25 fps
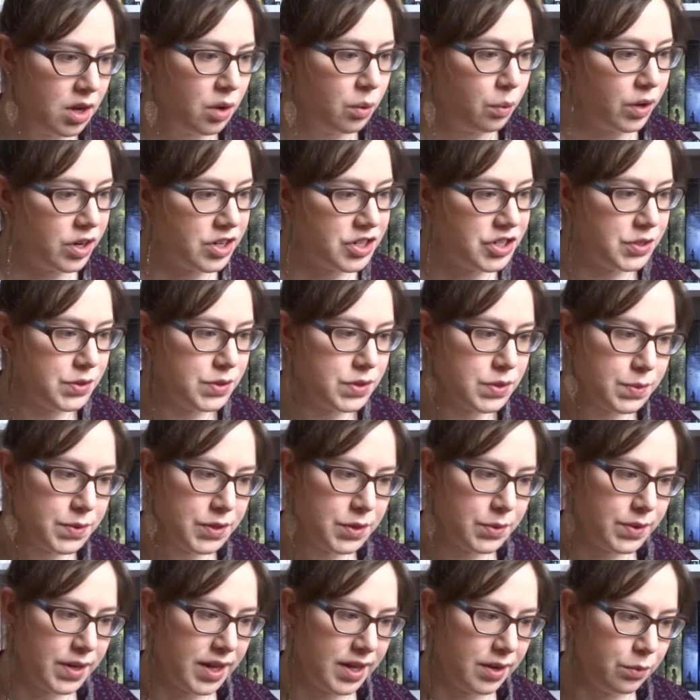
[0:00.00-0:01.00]
Wear shoes when
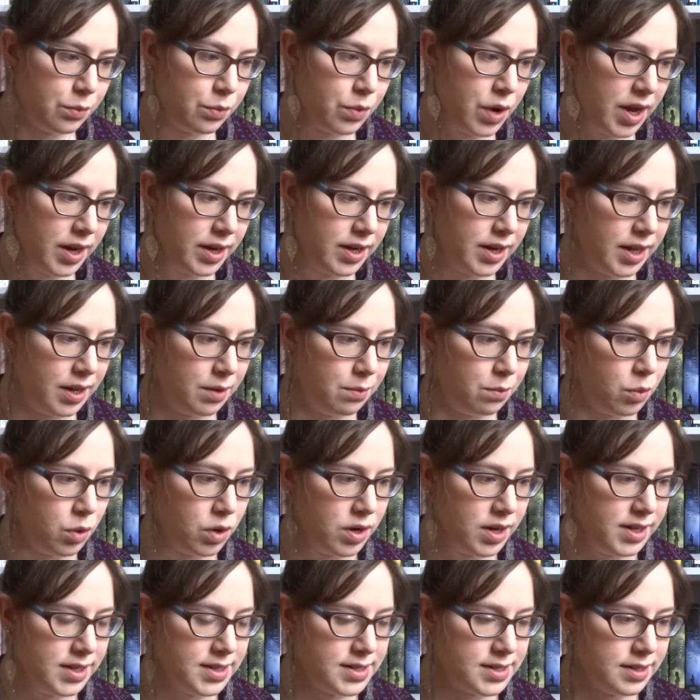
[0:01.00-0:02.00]
you can run in
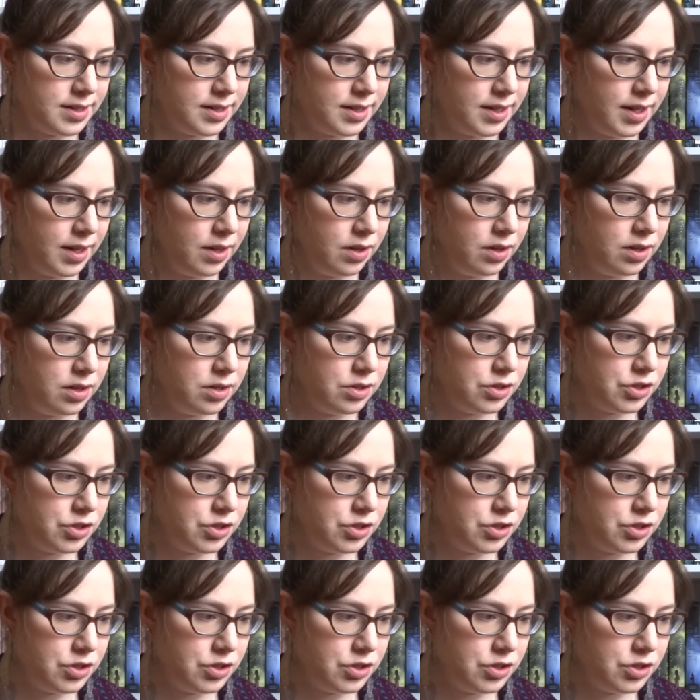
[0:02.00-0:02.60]
more easily